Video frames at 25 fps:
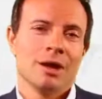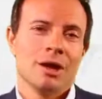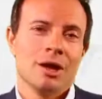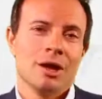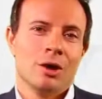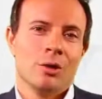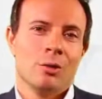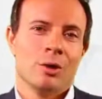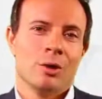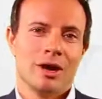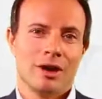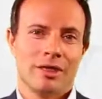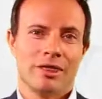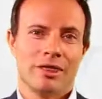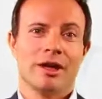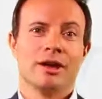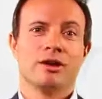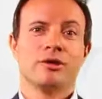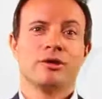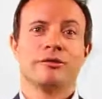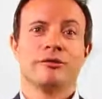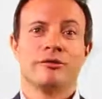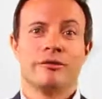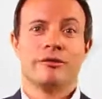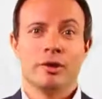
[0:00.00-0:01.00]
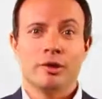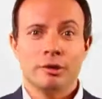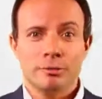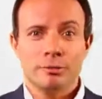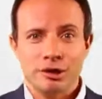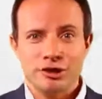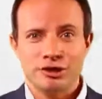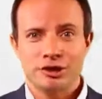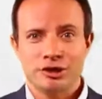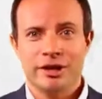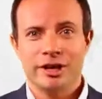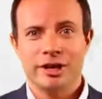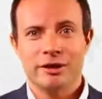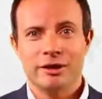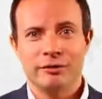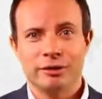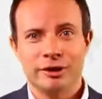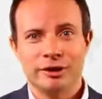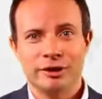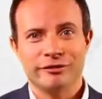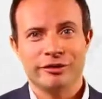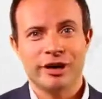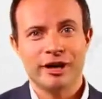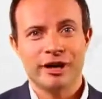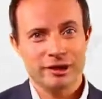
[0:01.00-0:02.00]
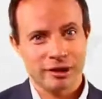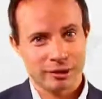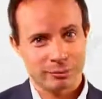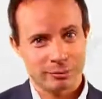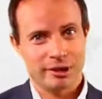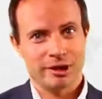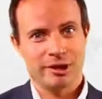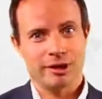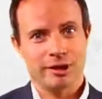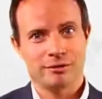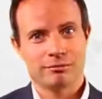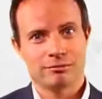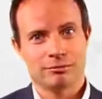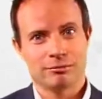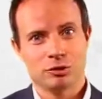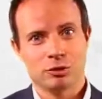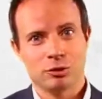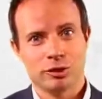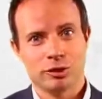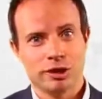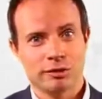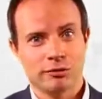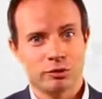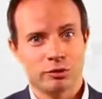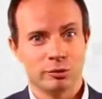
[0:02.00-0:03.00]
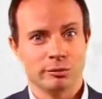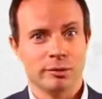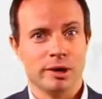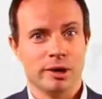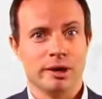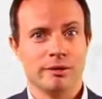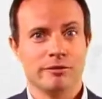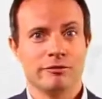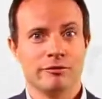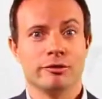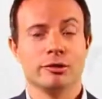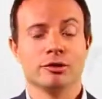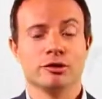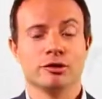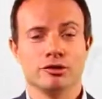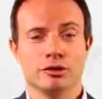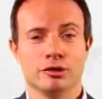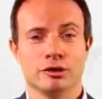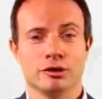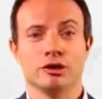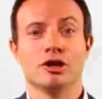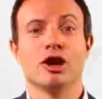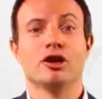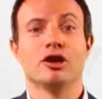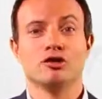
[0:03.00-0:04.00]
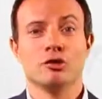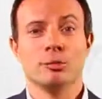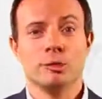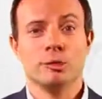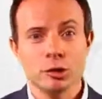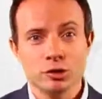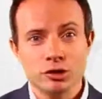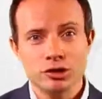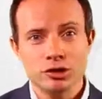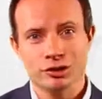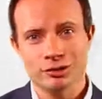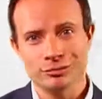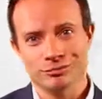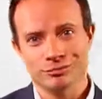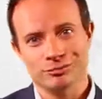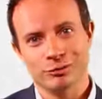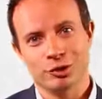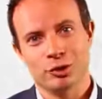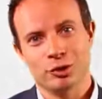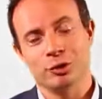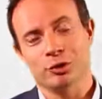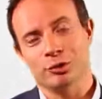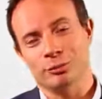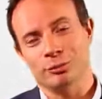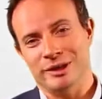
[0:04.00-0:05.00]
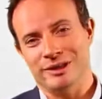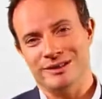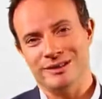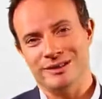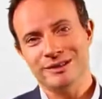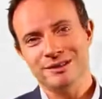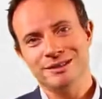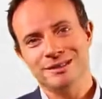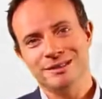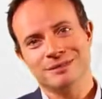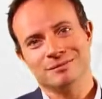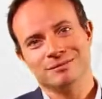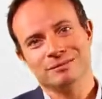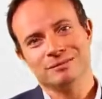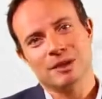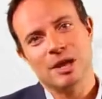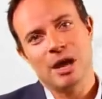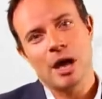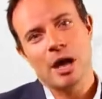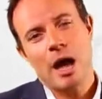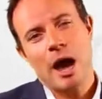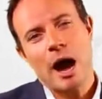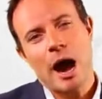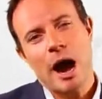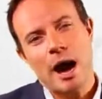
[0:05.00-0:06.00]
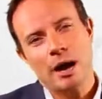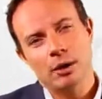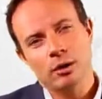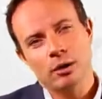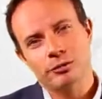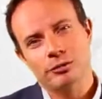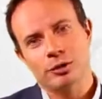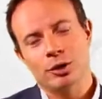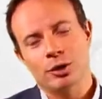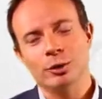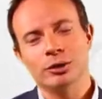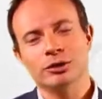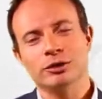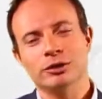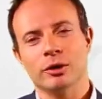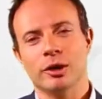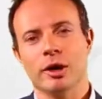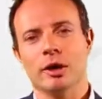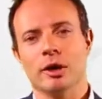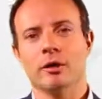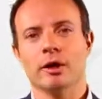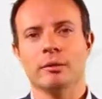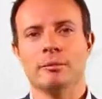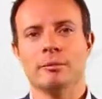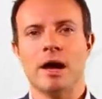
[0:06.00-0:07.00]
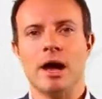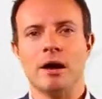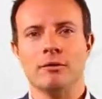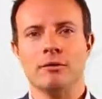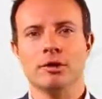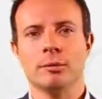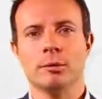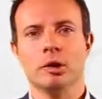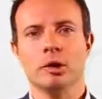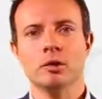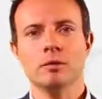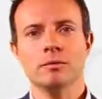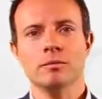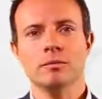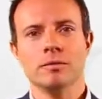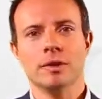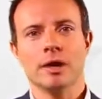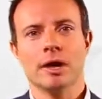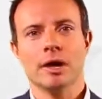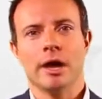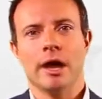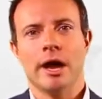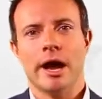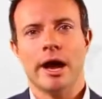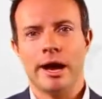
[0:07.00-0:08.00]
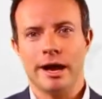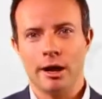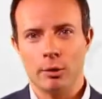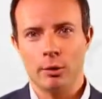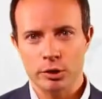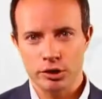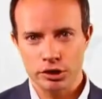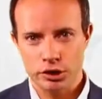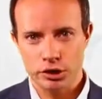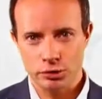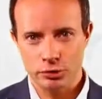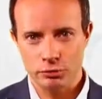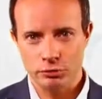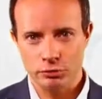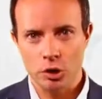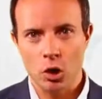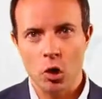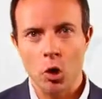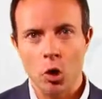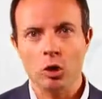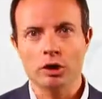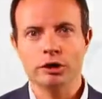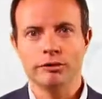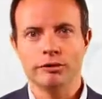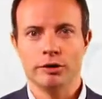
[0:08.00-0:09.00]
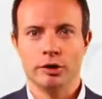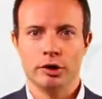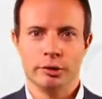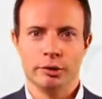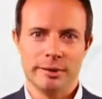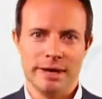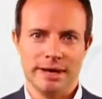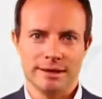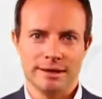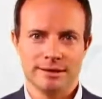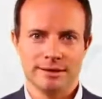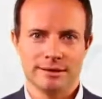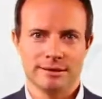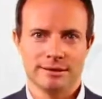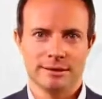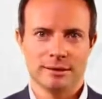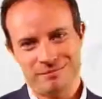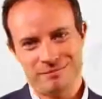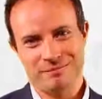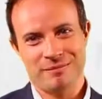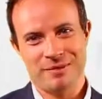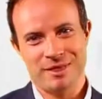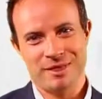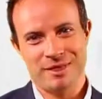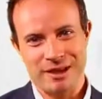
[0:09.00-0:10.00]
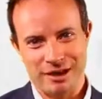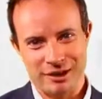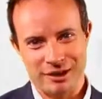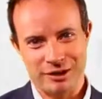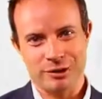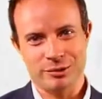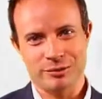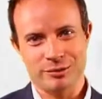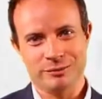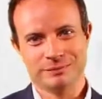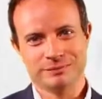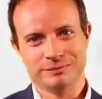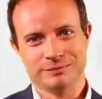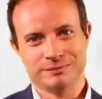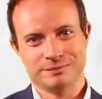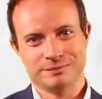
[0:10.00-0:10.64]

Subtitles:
Well, thank you very much again for inviting me to give you my virtual contribution to your meetings. I look forward to hearing back from you, and I wish you all the very best. Thank you.